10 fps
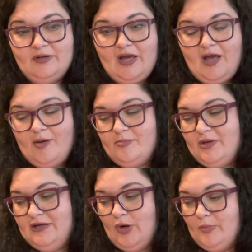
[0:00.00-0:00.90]
And
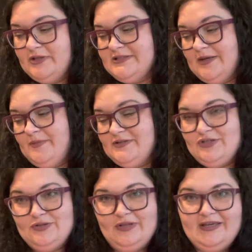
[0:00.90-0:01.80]
it opens up
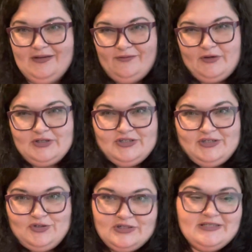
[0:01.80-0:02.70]
into like a fresh
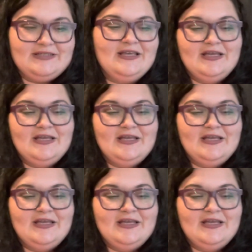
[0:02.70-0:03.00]
citrus.